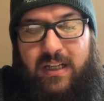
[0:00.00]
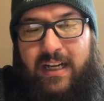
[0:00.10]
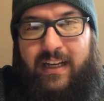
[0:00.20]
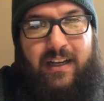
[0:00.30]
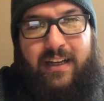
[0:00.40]

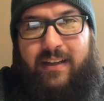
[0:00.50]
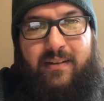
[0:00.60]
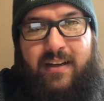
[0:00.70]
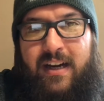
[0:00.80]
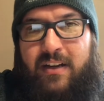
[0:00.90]
I, I
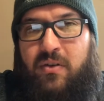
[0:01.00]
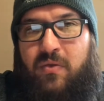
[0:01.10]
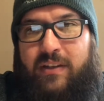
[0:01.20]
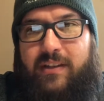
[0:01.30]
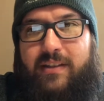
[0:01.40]
kind of don't
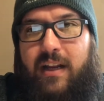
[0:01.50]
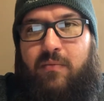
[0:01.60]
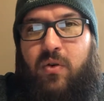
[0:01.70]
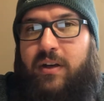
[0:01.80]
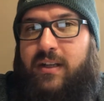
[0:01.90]
want this
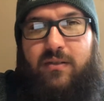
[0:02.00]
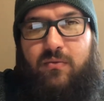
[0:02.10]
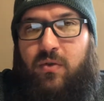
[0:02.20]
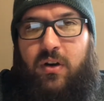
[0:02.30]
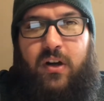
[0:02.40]
anymore. It doesn't
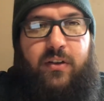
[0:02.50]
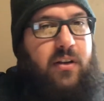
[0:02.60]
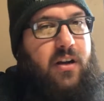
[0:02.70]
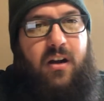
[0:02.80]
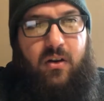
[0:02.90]
work. They're
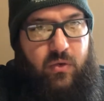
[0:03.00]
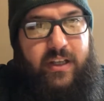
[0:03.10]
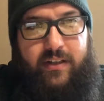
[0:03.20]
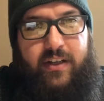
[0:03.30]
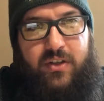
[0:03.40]
like, oh,
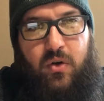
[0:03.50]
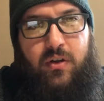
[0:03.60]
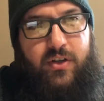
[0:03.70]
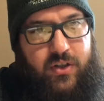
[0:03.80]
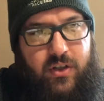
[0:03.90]
well, it, it
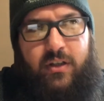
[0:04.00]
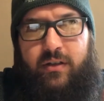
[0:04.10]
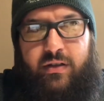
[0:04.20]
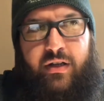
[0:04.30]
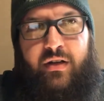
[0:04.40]
totally
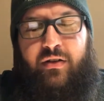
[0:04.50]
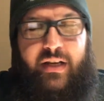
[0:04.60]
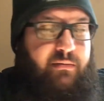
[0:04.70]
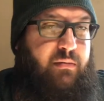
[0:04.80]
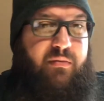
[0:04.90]
should. You know,
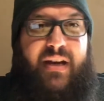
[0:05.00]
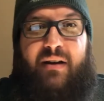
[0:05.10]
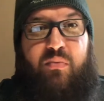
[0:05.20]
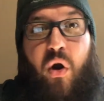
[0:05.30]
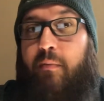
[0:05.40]
they emailed me
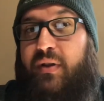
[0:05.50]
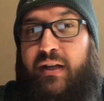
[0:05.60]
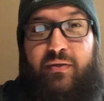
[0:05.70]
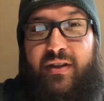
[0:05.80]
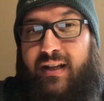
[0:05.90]
back
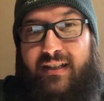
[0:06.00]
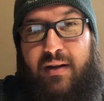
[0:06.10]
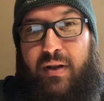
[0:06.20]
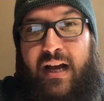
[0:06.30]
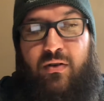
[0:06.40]
promptly within like a
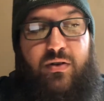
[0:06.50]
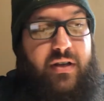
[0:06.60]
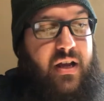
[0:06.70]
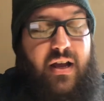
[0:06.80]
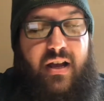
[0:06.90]
couple
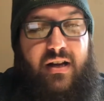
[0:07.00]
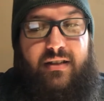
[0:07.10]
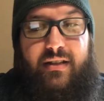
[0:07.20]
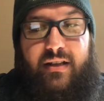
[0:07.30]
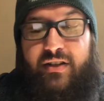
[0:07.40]
hours.
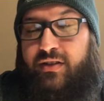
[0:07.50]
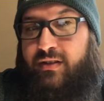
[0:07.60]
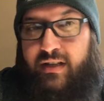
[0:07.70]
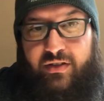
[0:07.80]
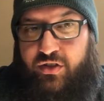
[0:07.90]
I said, it,
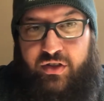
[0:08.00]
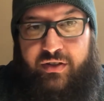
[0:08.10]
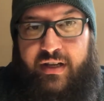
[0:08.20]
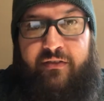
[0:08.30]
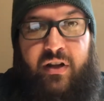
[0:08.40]
it
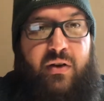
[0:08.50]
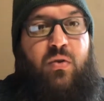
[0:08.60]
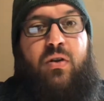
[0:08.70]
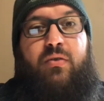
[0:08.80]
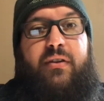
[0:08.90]
should definitely
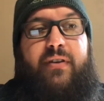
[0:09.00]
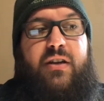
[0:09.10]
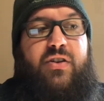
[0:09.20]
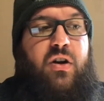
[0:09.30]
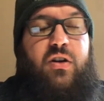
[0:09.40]
work with the
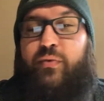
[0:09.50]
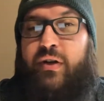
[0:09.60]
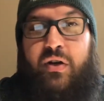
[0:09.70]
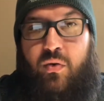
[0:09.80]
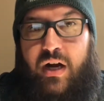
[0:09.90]
fast charge. We
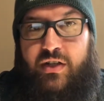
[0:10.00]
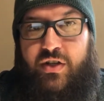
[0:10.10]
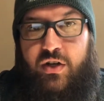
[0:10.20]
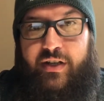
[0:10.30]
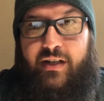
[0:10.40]
don't know why it's
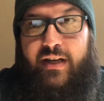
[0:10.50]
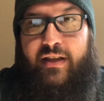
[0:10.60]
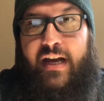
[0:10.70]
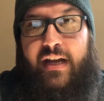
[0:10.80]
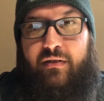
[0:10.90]
charging like
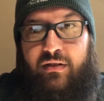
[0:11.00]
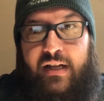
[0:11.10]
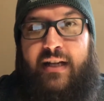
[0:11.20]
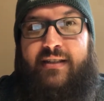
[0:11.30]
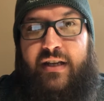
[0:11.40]
that.
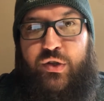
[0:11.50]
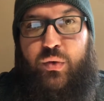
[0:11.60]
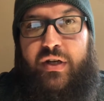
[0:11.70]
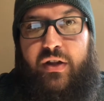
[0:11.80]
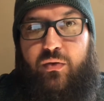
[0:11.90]
Let us send
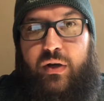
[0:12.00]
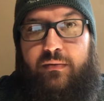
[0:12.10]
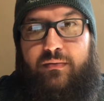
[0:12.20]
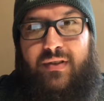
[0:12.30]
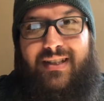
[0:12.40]
you another
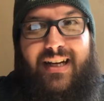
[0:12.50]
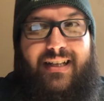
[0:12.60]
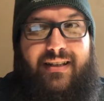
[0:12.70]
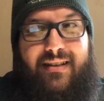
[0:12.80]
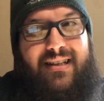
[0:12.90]
one. I was like,
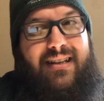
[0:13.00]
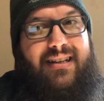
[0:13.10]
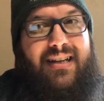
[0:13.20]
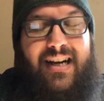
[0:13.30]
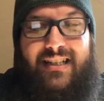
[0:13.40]
I
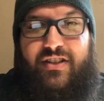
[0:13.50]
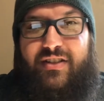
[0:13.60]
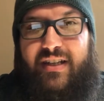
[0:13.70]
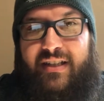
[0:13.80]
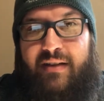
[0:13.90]
kind of
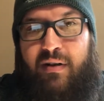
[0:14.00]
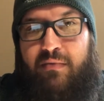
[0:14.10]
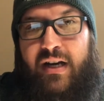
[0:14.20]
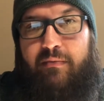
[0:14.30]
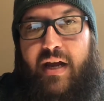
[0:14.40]
just like to get my
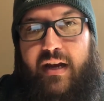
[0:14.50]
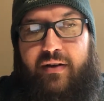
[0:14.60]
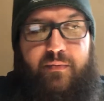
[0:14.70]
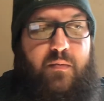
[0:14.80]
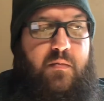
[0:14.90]
money back.